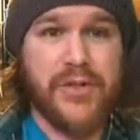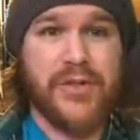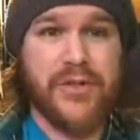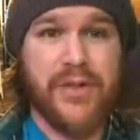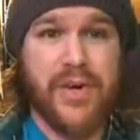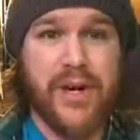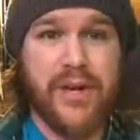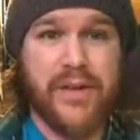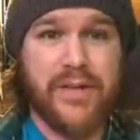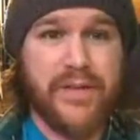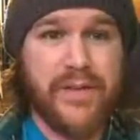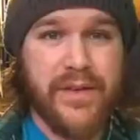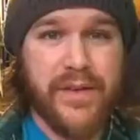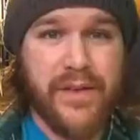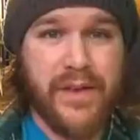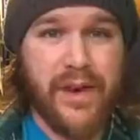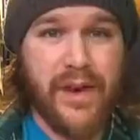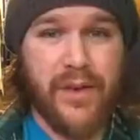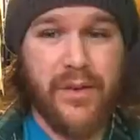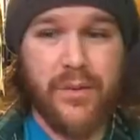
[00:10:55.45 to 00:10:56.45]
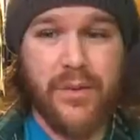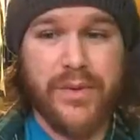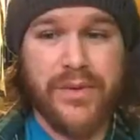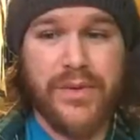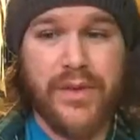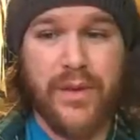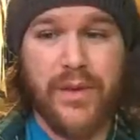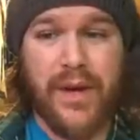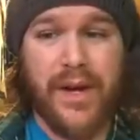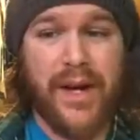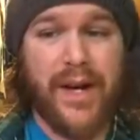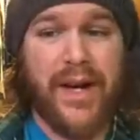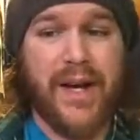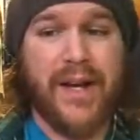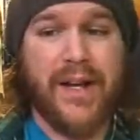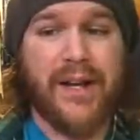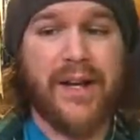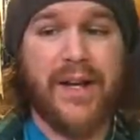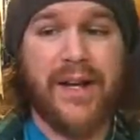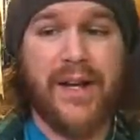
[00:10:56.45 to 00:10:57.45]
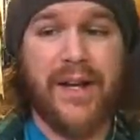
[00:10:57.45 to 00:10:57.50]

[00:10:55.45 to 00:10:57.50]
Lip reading: trying to figure out what's going on,